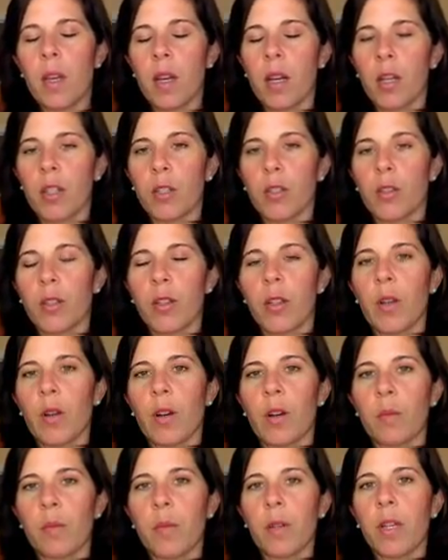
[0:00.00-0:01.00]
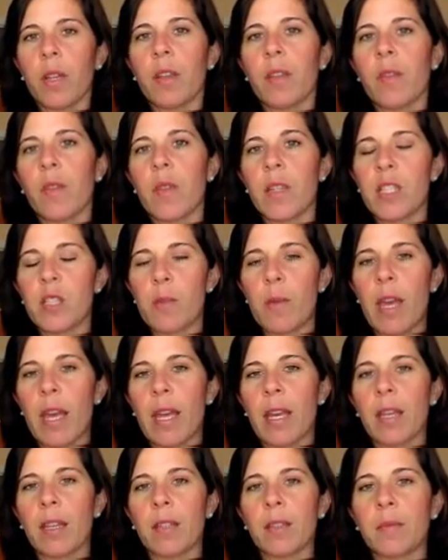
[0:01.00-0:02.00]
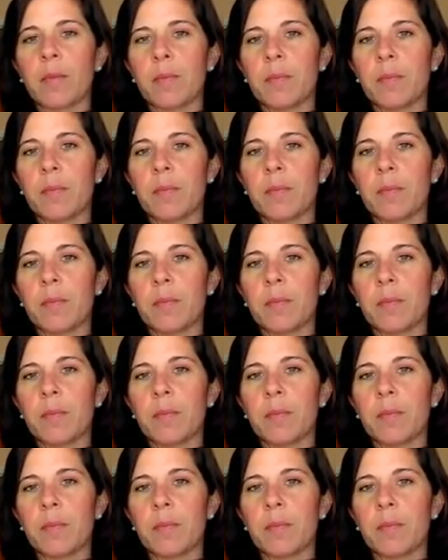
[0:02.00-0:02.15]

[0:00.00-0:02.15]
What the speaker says: under the arm. This pain,